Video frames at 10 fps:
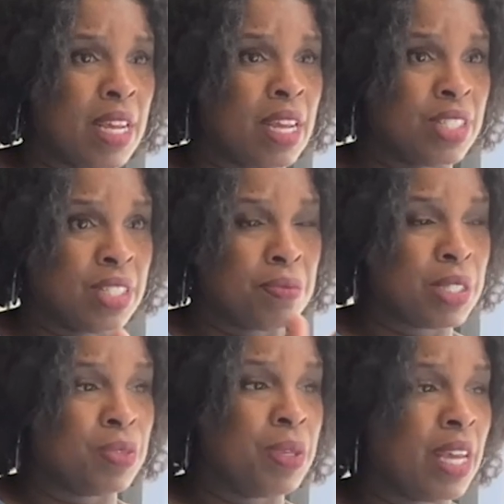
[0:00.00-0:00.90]
in i should have
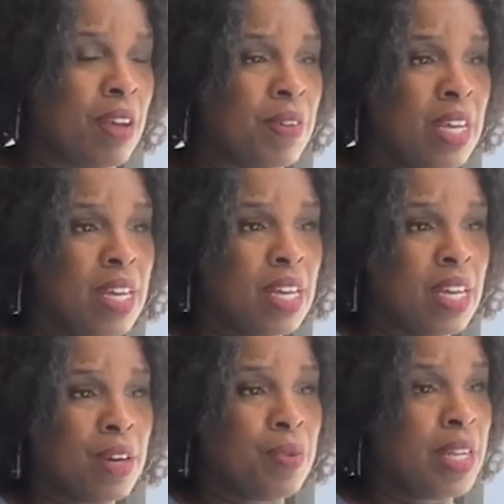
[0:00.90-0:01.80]
mentioned we have
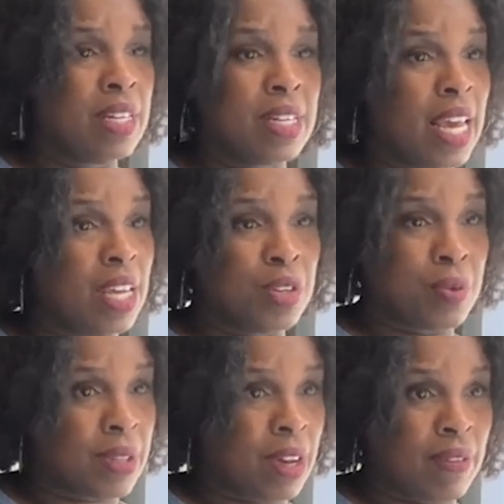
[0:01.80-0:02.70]
we can't do
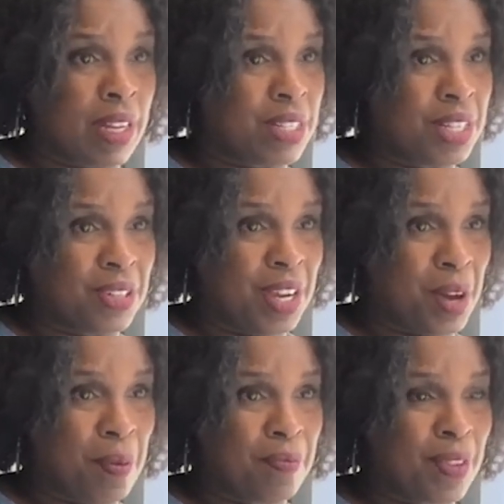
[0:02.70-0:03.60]
it without volunteer
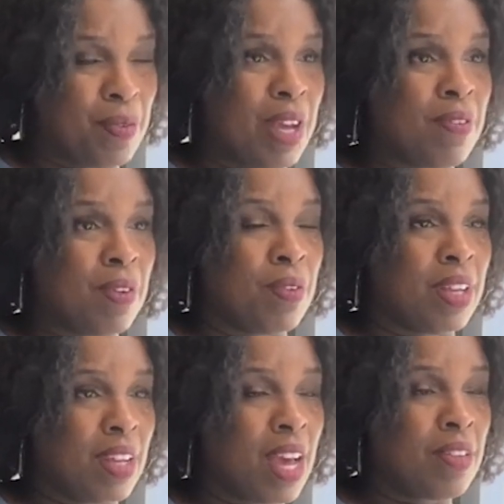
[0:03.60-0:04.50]
help. We have a,
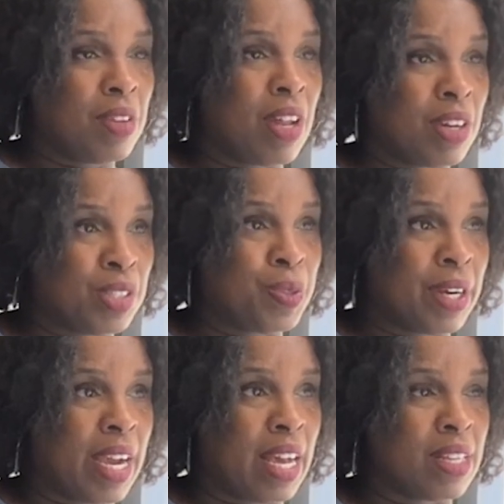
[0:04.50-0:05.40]
a kind of a large
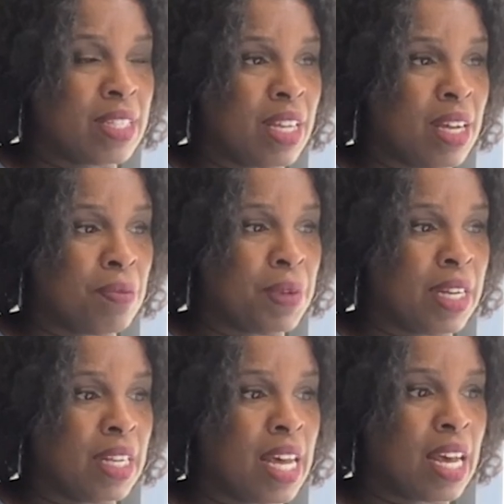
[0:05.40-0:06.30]
warehouse um,
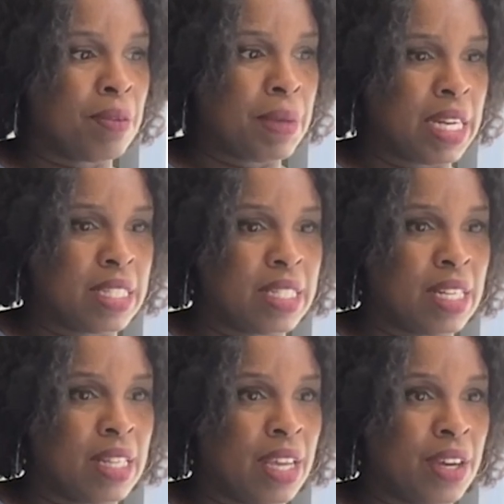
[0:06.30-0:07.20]
and a lot of
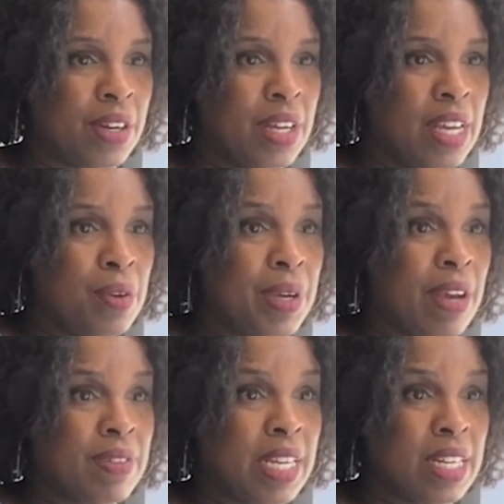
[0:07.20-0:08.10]
medicine in there. We
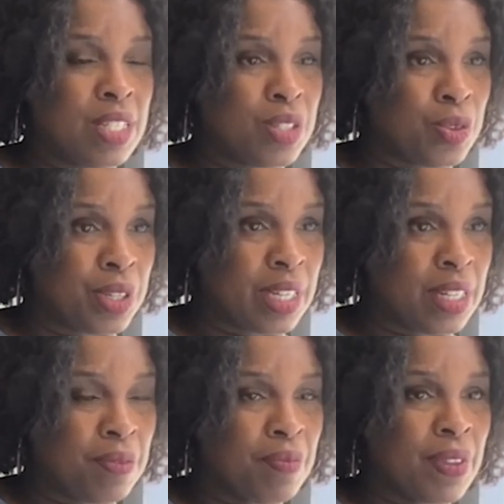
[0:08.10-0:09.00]
have to get it
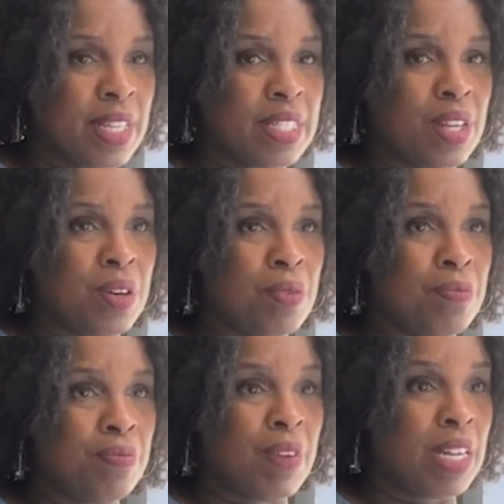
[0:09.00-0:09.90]
sorted. So
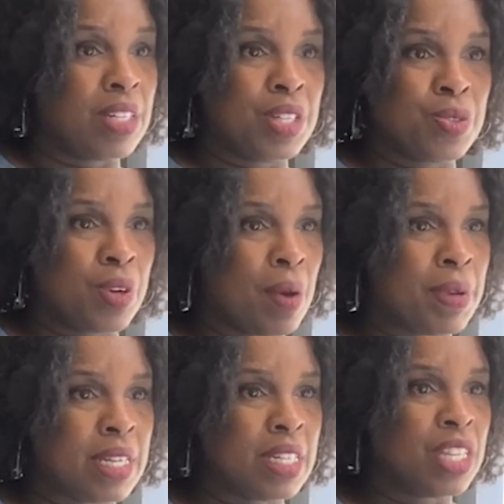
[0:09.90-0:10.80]
volunteers were
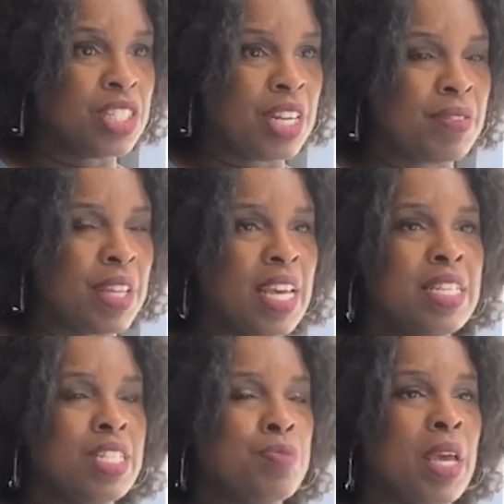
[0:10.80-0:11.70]
coming in, touching everything. It
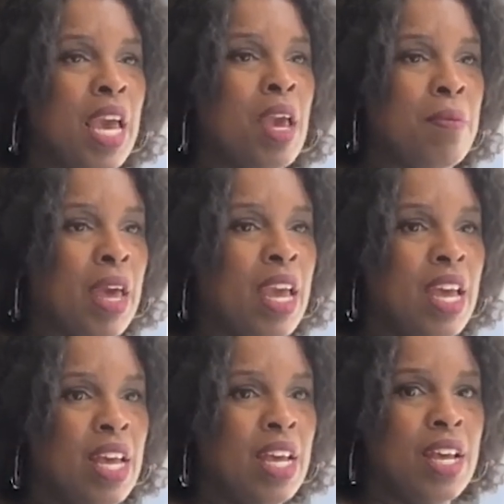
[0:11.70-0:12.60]
just became a
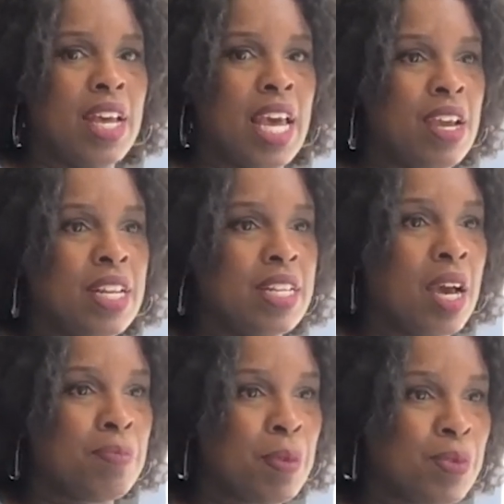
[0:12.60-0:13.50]

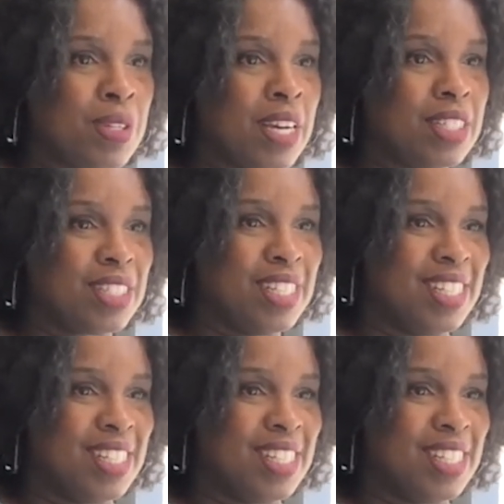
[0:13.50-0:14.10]
anytime people touched